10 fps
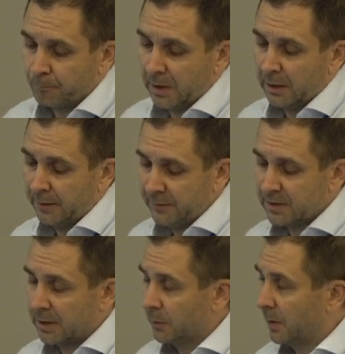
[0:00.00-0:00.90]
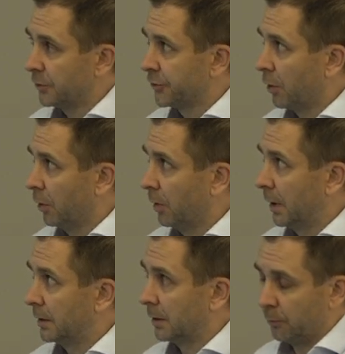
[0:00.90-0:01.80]
And after that, we also
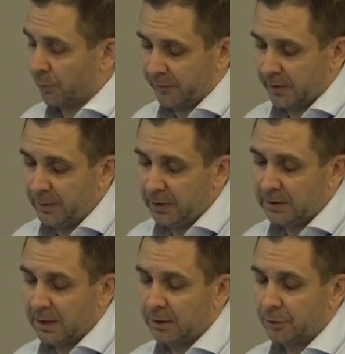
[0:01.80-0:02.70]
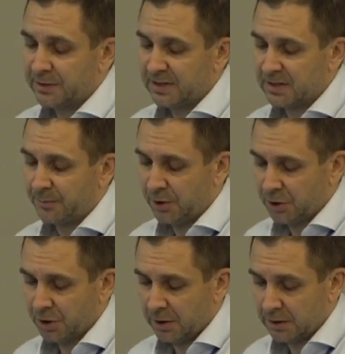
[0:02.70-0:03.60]
calculated on profitability, and you see the
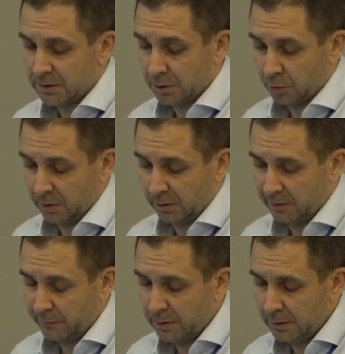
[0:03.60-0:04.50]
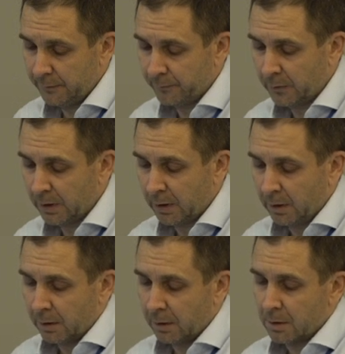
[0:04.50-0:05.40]
picture is totally different.
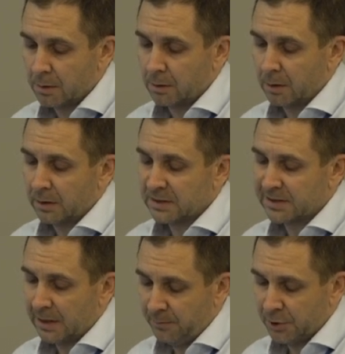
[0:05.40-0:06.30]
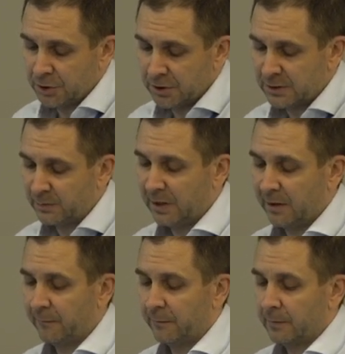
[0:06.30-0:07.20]
Some measures we
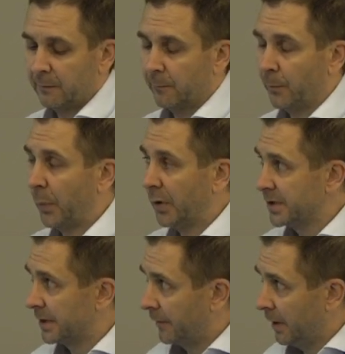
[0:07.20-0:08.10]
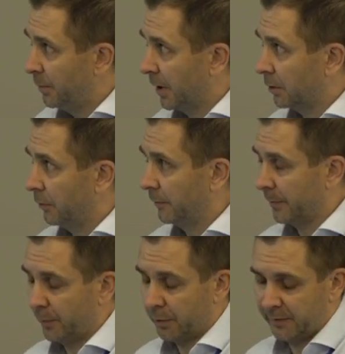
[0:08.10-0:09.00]
have positive impact on
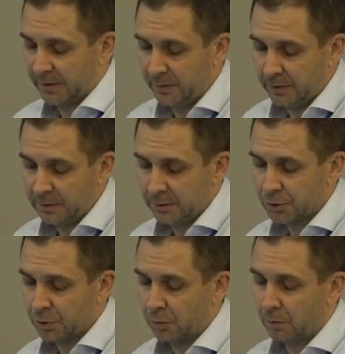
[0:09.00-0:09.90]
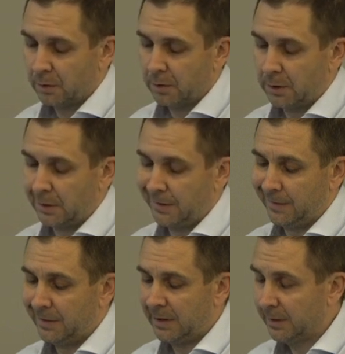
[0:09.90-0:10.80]
profitability, so
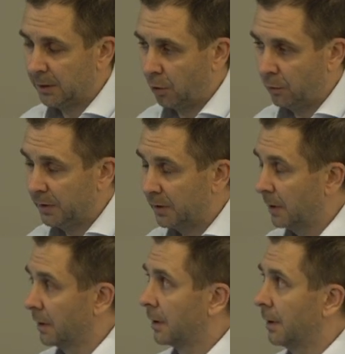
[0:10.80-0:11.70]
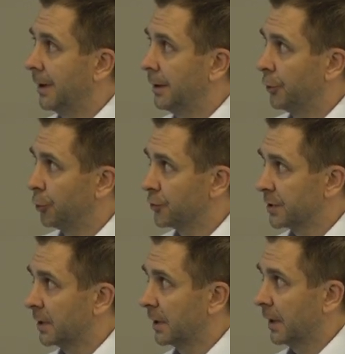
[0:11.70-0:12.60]
landowner, land
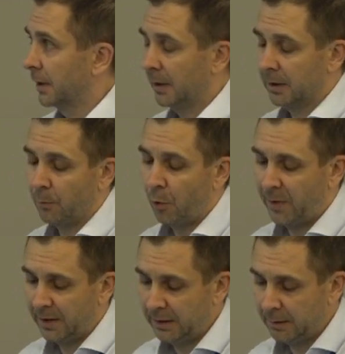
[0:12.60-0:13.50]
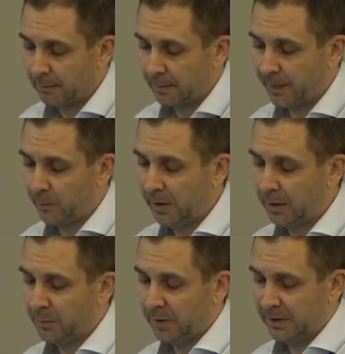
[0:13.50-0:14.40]
user can get more money by
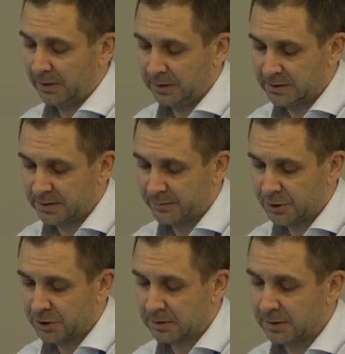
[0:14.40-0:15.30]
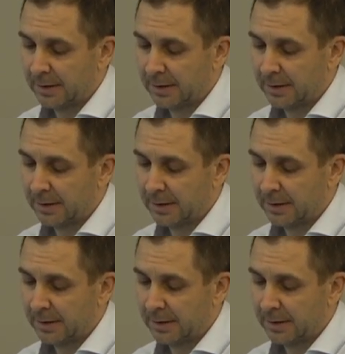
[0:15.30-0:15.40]
implementing these measures.